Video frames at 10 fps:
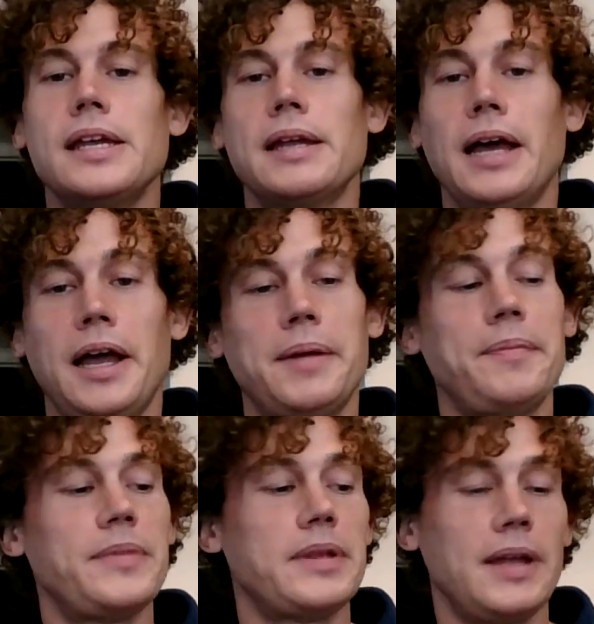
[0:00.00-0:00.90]
um,
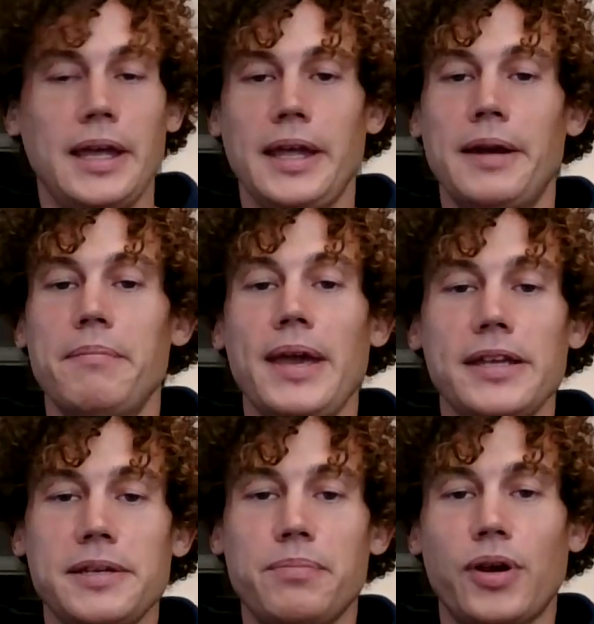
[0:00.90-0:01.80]
an
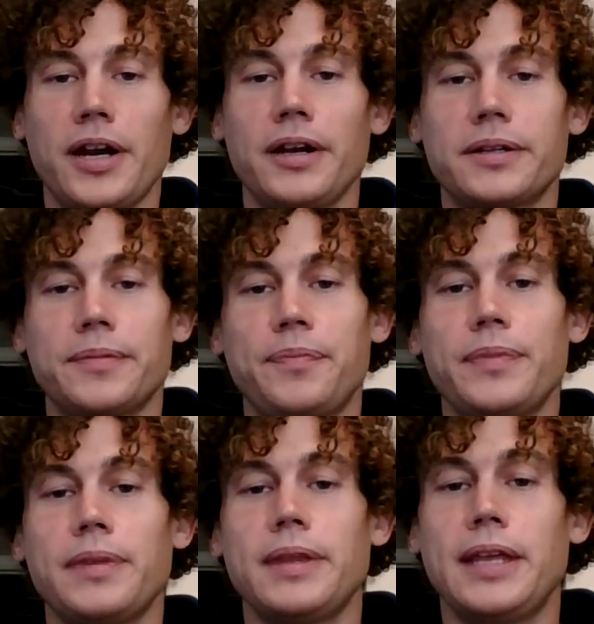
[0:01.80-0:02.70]
amazing product,
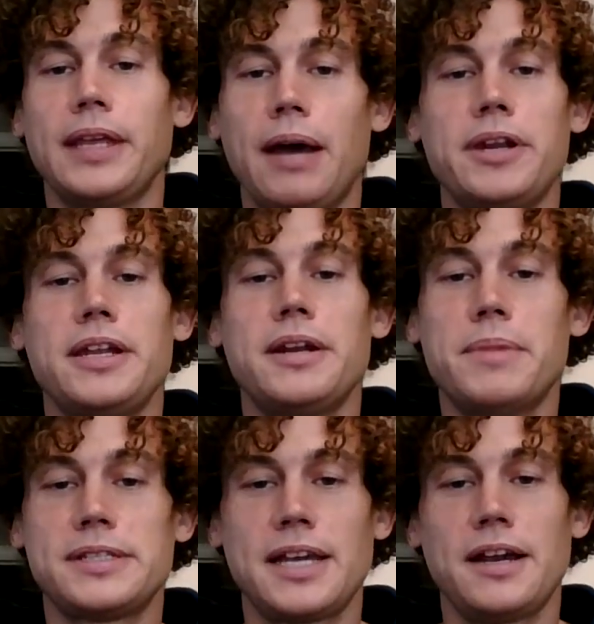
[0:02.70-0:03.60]
the Amanita
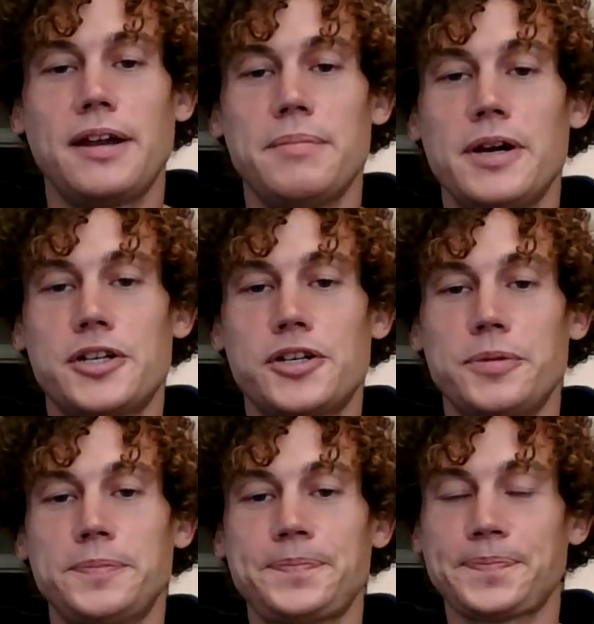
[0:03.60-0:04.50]
muscaria mushroom.